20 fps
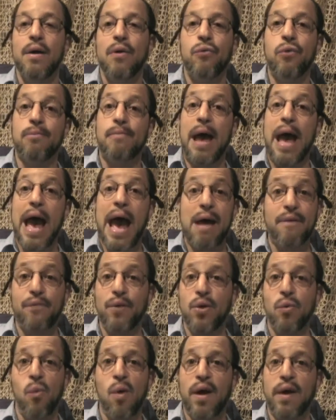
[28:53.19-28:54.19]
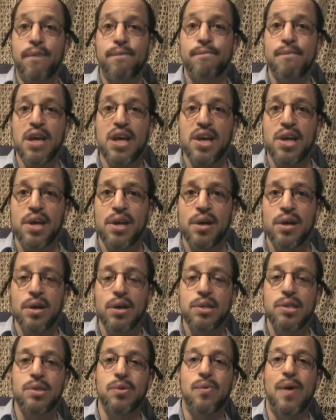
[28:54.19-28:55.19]
from every one of me
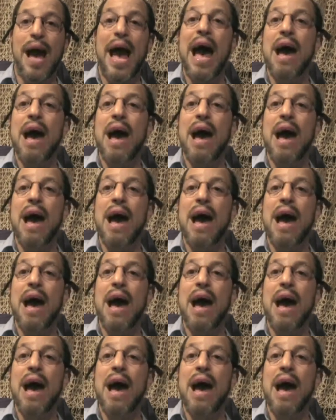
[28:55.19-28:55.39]
to